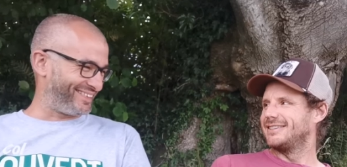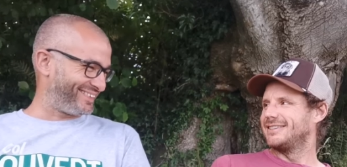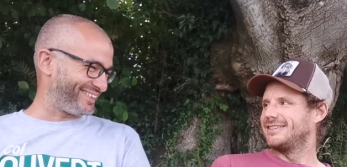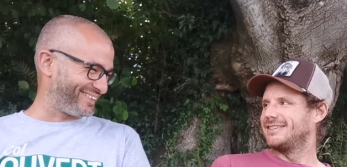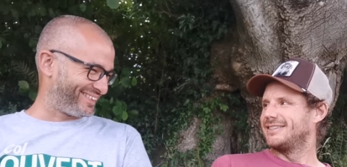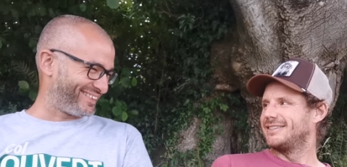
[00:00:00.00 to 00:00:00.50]
Speaker 1: to,
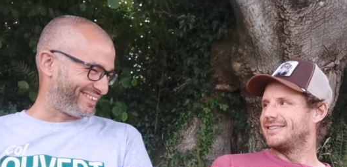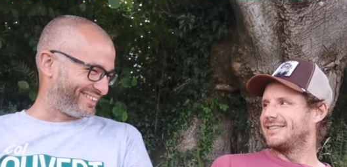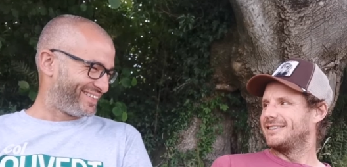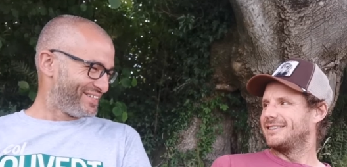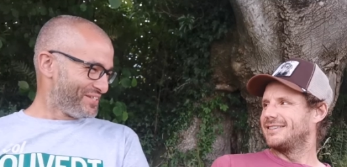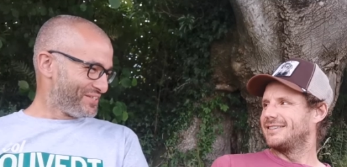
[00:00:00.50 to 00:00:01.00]

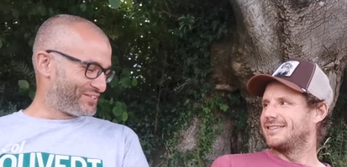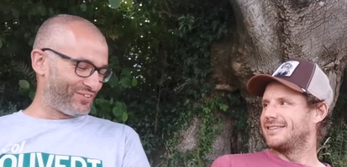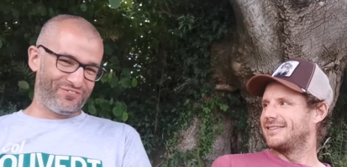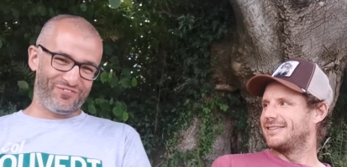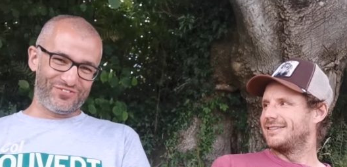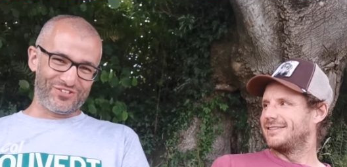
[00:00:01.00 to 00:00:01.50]

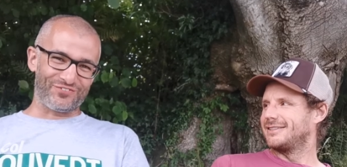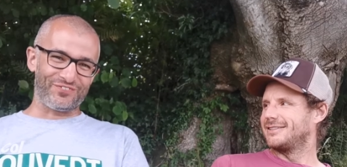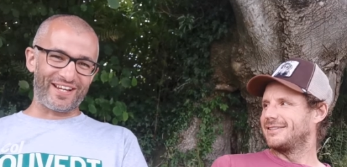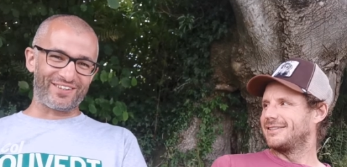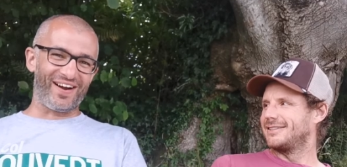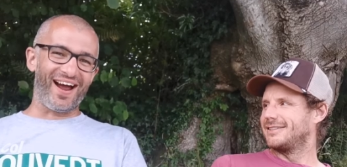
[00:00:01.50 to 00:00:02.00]
to
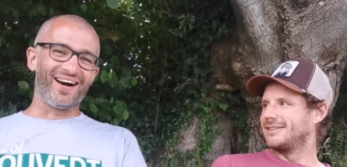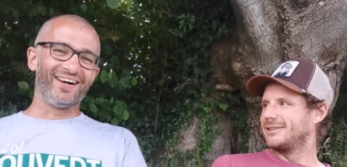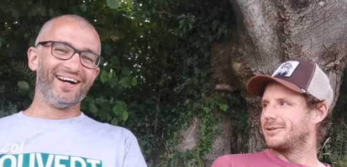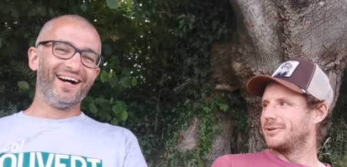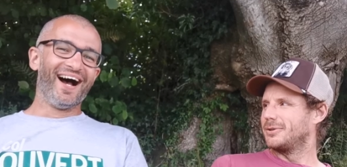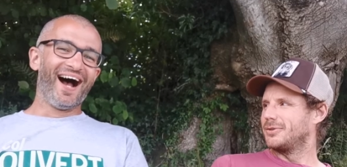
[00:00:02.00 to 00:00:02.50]
figure
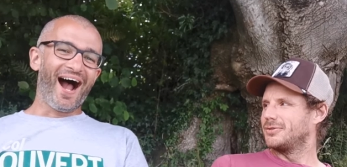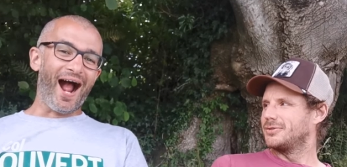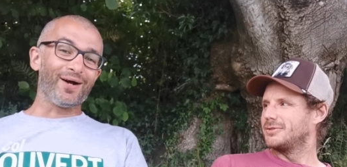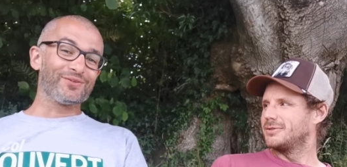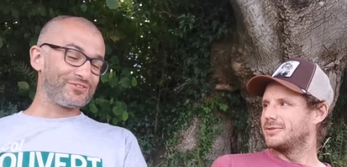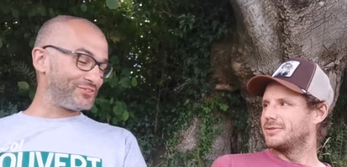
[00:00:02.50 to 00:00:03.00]
out
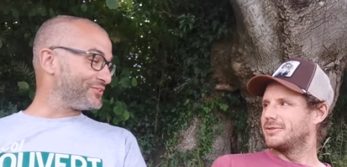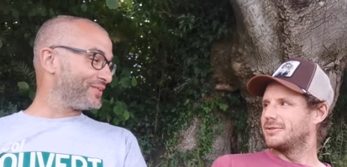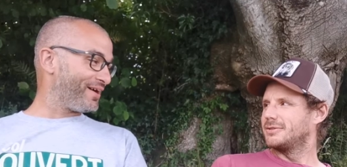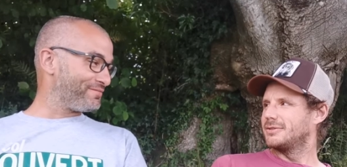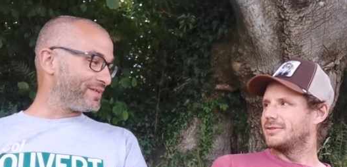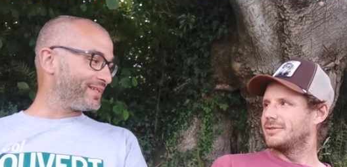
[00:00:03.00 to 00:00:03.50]
how to
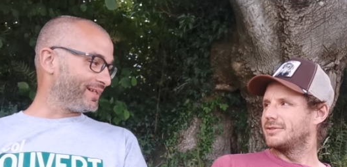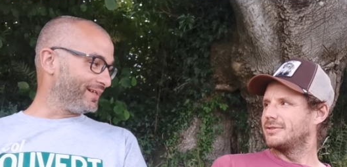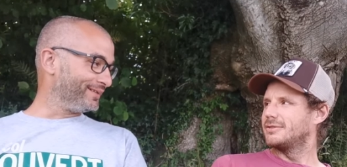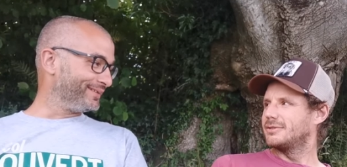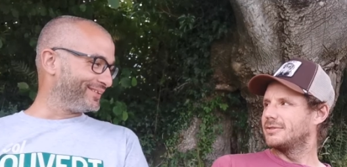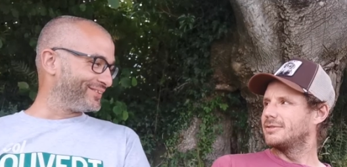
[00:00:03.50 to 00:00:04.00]
do that
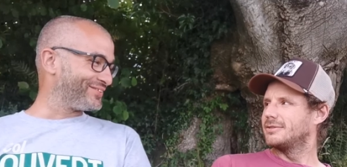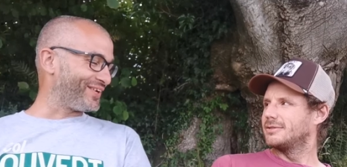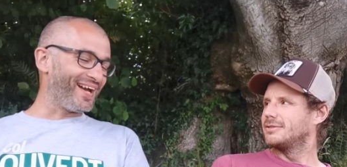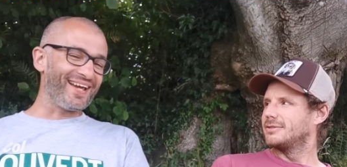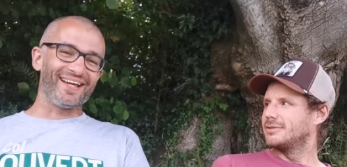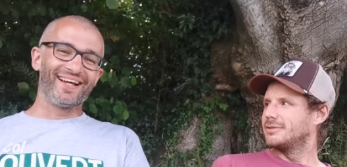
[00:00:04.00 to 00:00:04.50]
video,
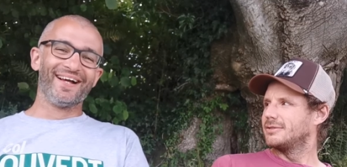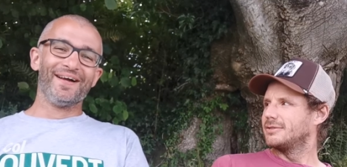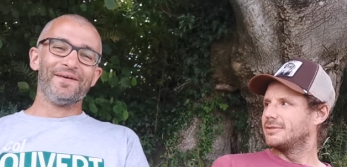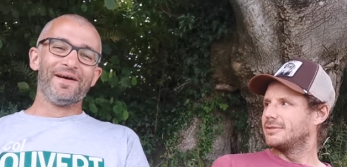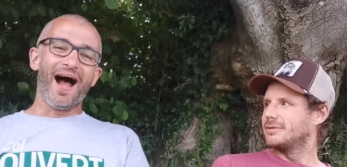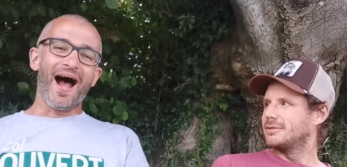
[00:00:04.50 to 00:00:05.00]
right?
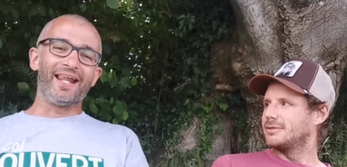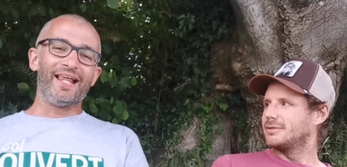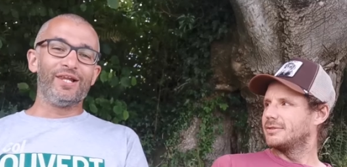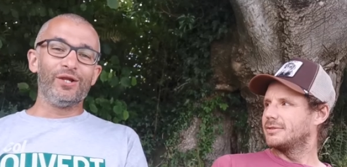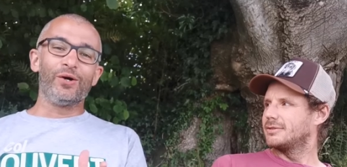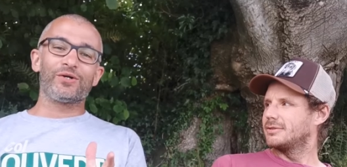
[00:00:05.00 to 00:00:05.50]
And
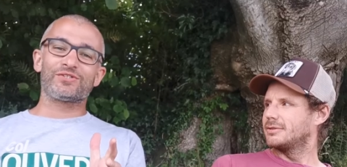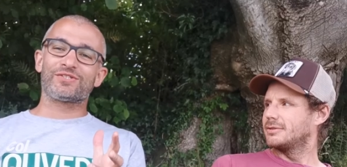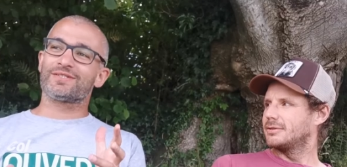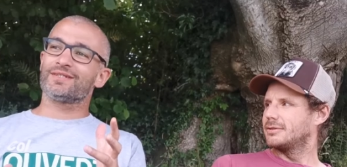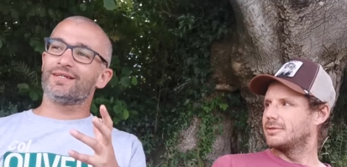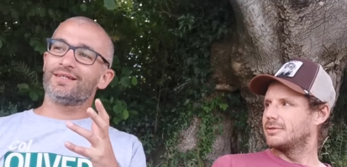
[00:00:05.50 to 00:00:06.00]
it
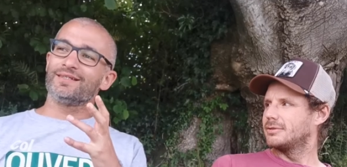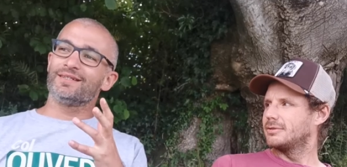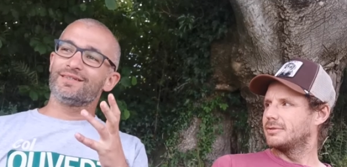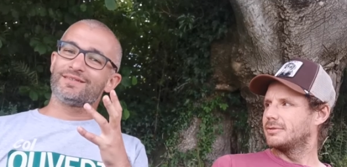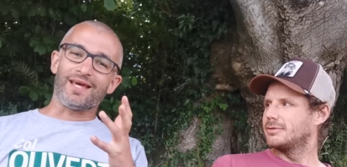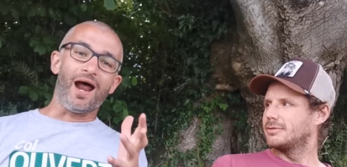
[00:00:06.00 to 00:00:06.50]
looks
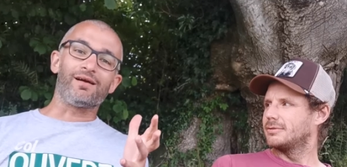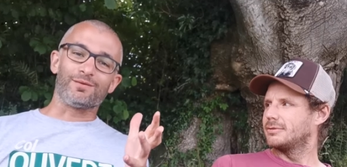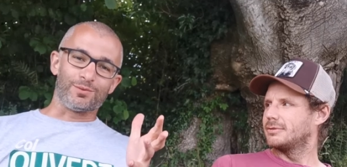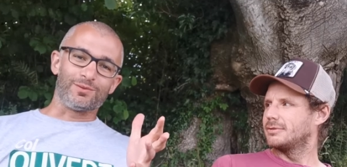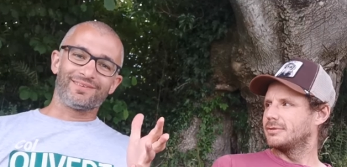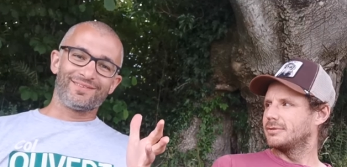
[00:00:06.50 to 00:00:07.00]

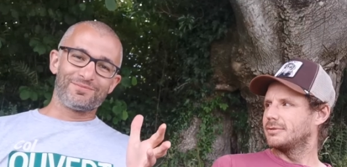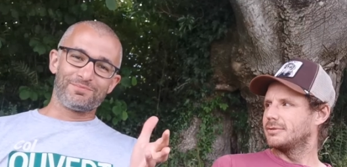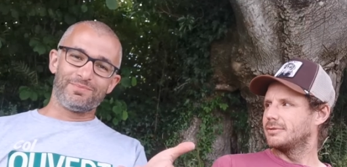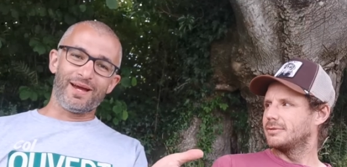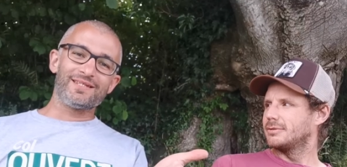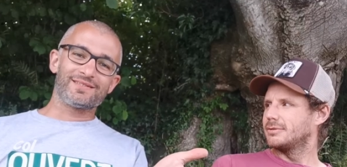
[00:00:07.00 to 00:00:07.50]
terrible,
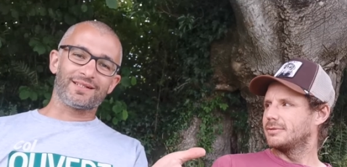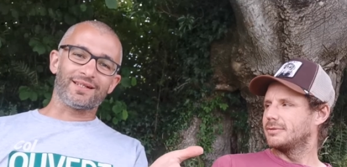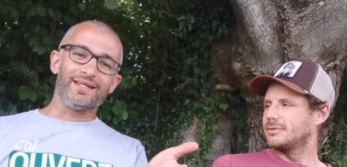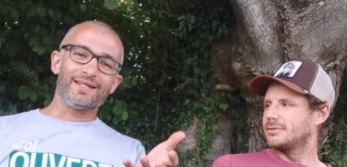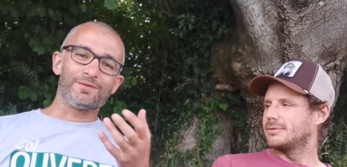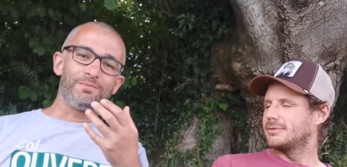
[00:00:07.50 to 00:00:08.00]

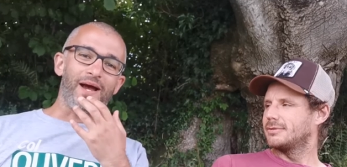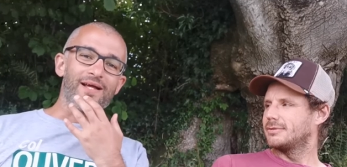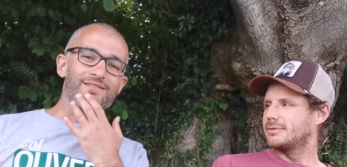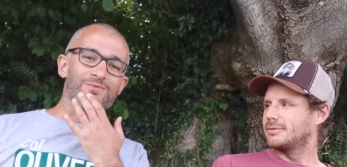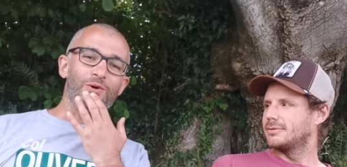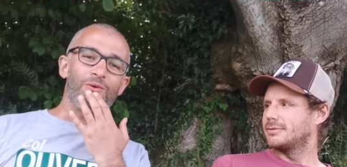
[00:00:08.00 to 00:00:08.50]
basically,
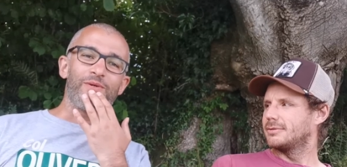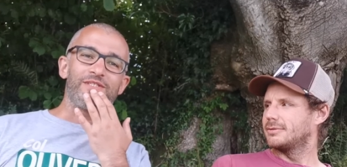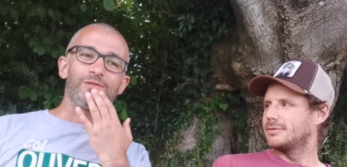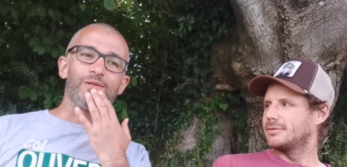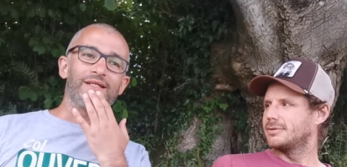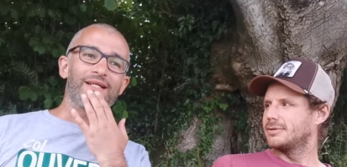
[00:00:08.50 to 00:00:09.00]
compared to what
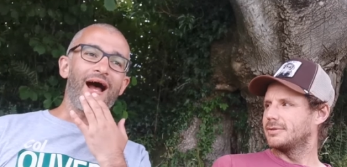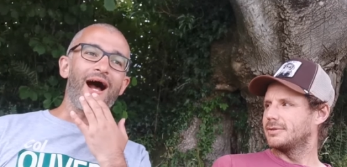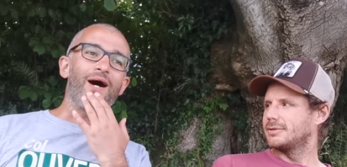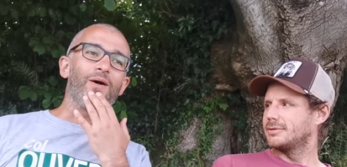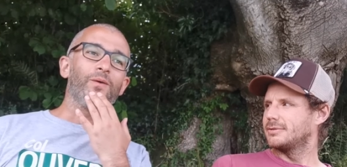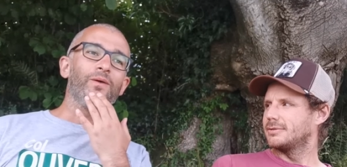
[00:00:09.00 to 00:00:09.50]
we're doing
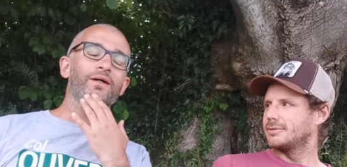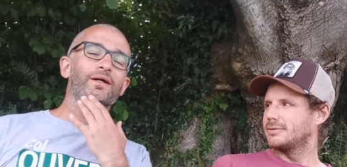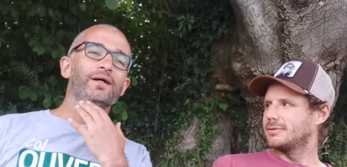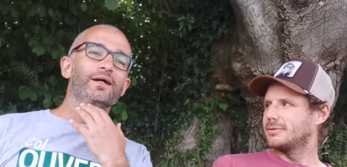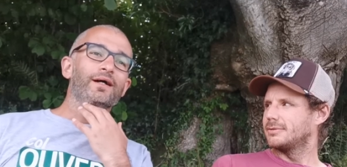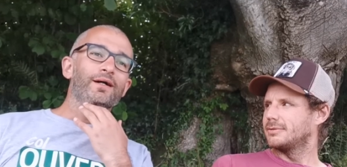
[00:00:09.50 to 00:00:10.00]
now.
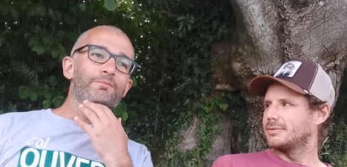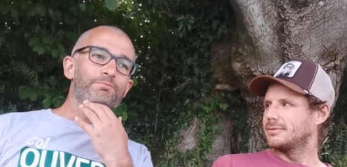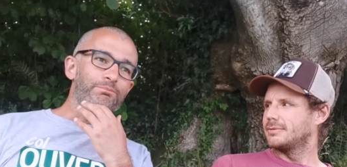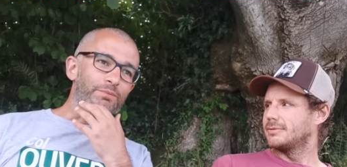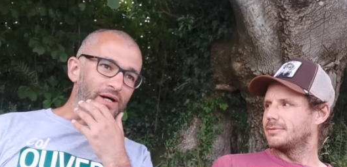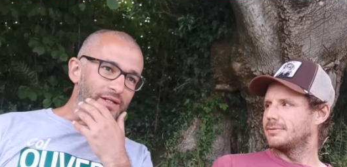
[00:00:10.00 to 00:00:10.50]

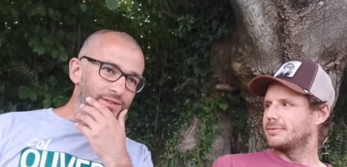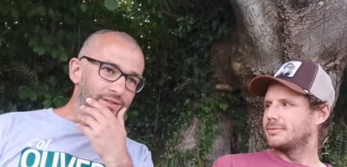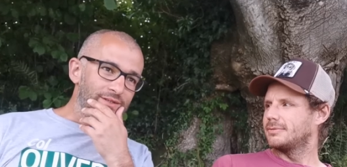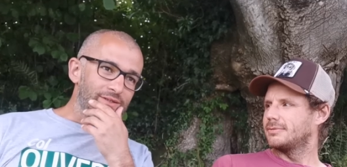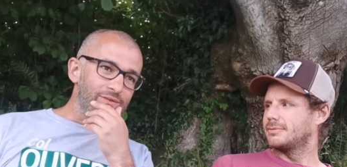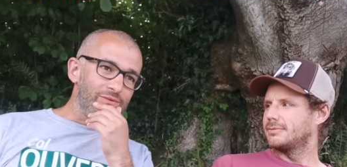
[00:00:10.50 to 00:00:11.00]
But
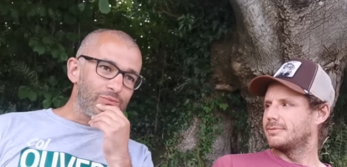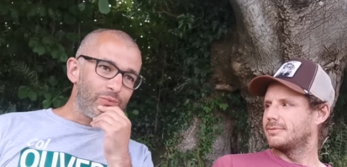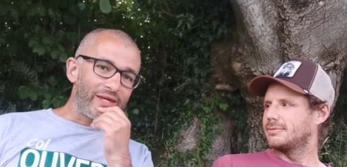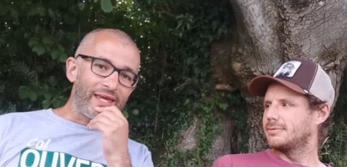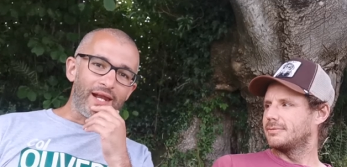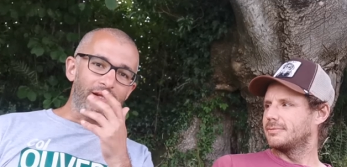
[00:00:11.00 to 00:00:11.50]

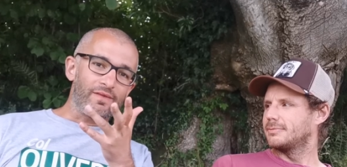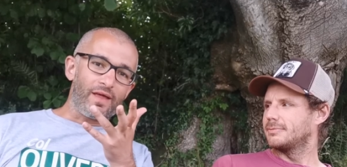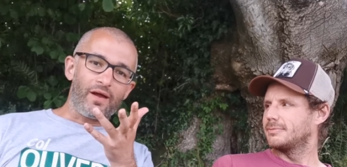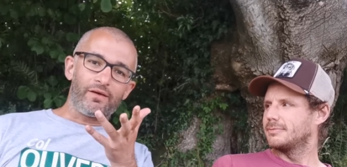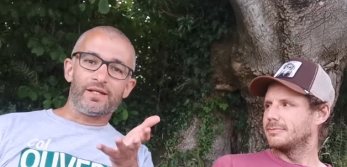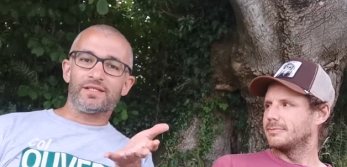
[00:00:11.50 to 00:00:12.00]
we're getting
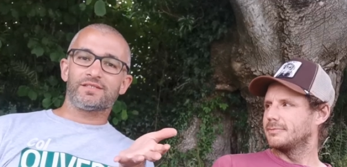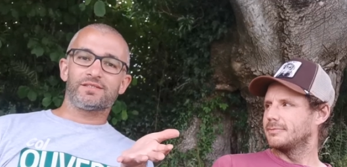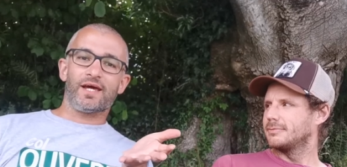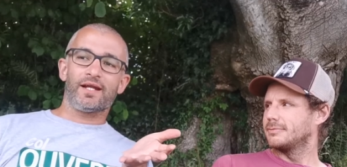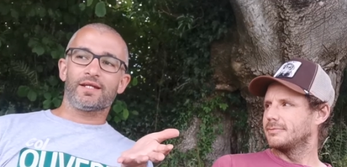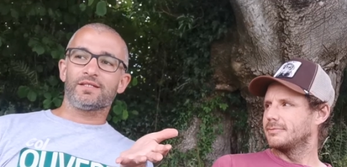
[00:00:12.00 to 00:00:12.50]
there, and
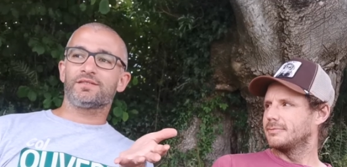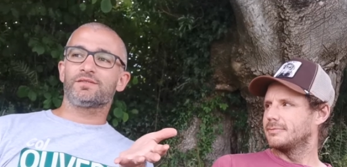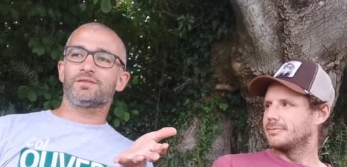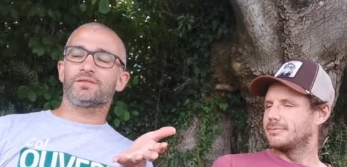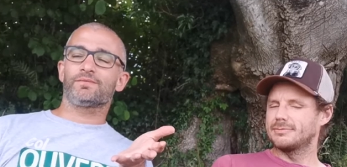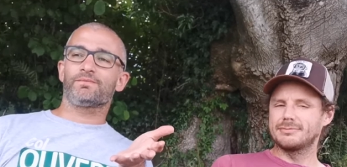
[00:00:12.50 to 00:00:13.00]
it's and
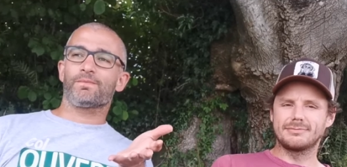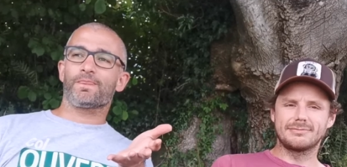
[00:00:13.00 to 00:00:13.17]
it's